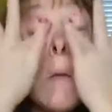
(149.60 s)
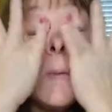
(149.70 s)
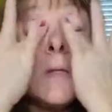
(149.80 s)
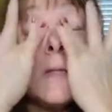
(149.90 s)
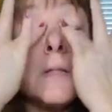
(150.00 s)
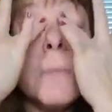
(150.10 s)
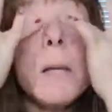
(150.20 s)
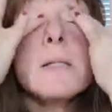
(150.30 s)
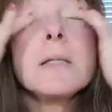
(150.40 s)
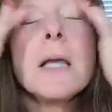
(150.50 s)
This is the
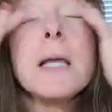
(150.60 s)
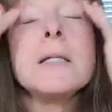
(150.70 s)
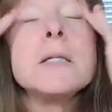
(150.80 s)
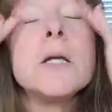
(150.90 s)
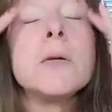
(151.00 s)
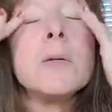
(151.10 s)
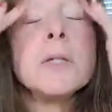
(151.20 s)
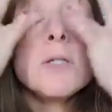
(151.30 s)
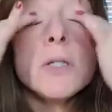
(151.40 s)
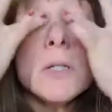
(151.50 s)
best thing to do,
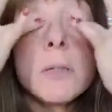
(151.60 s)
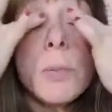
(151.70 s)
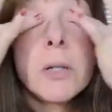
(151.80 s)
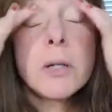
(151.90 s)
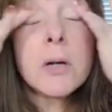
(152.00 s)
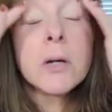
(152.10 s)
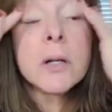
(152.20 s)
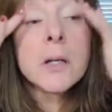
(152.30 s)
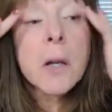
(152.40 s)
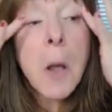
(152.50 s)
is just to put it
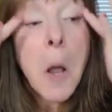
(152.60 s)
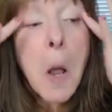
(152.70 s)
on